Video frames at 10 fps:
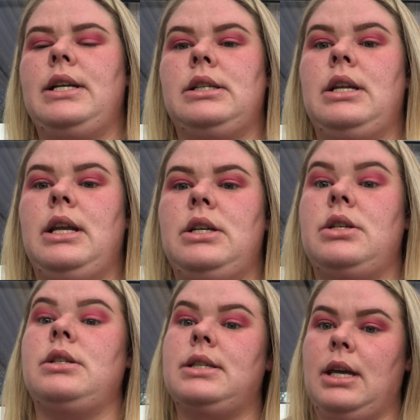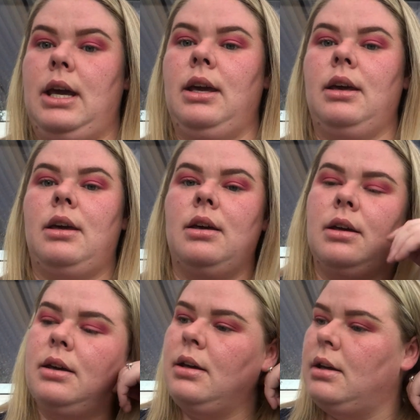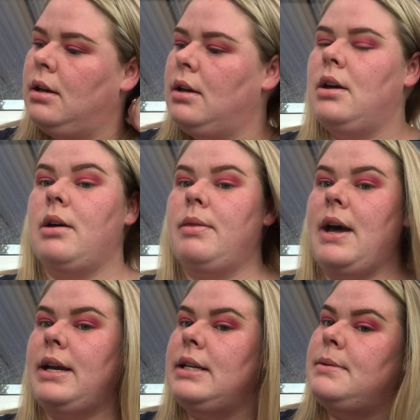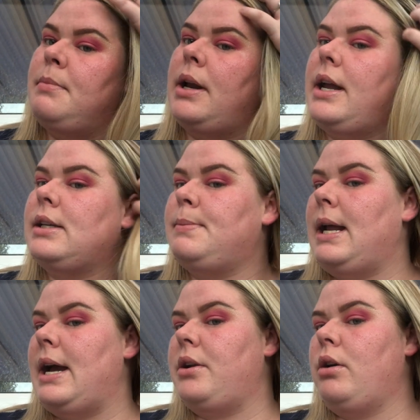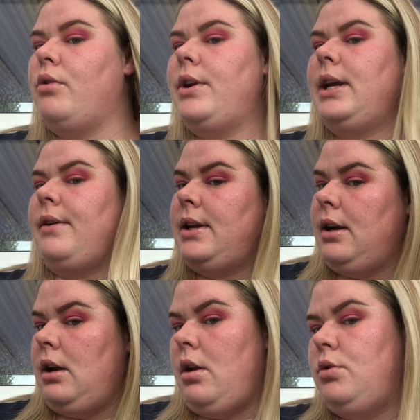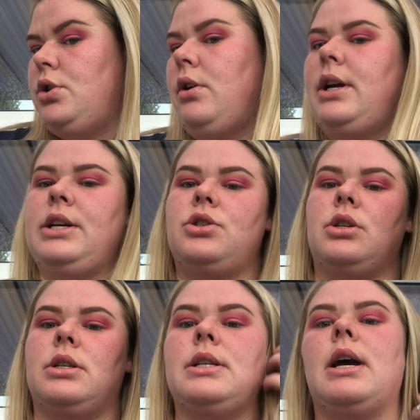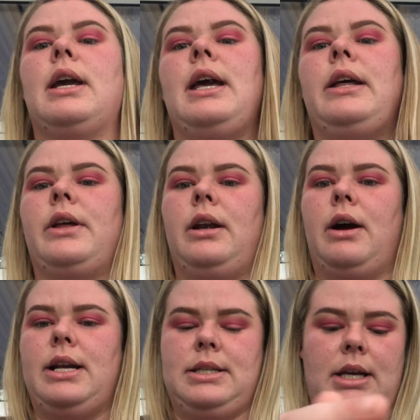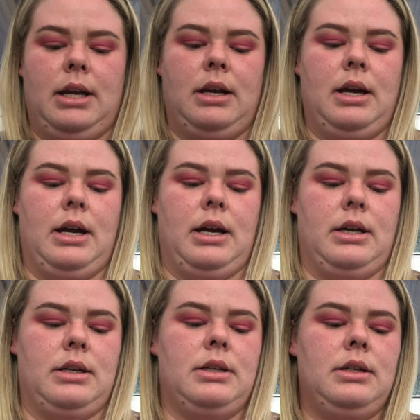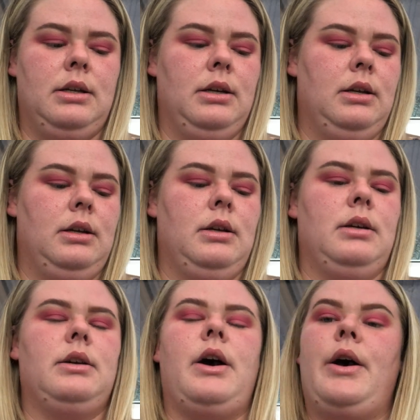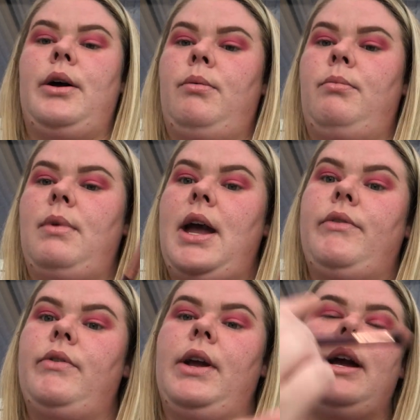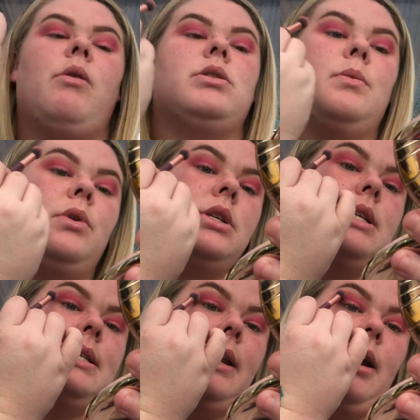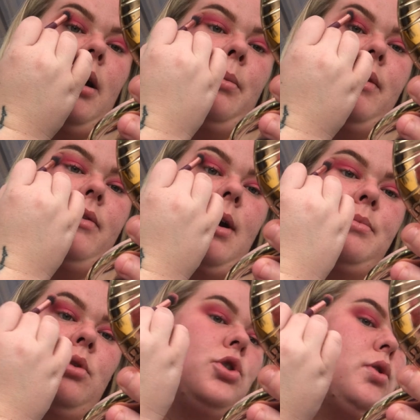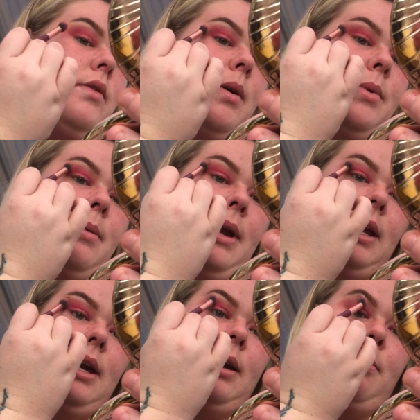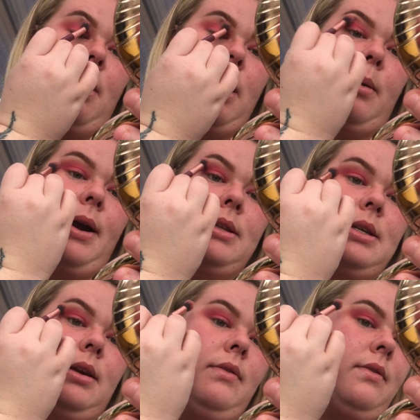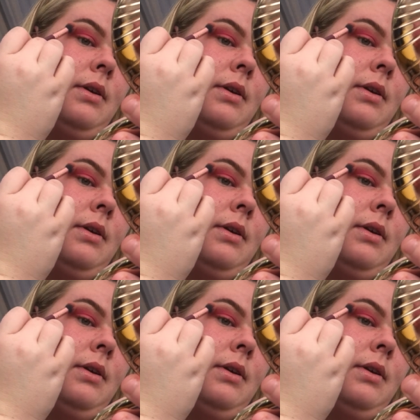Indonesian skink. That is my next plan. I already have the enclosure, it's just getting the lighting and everything else I want to set it up with. I'm not sure if I want to make it a bioactive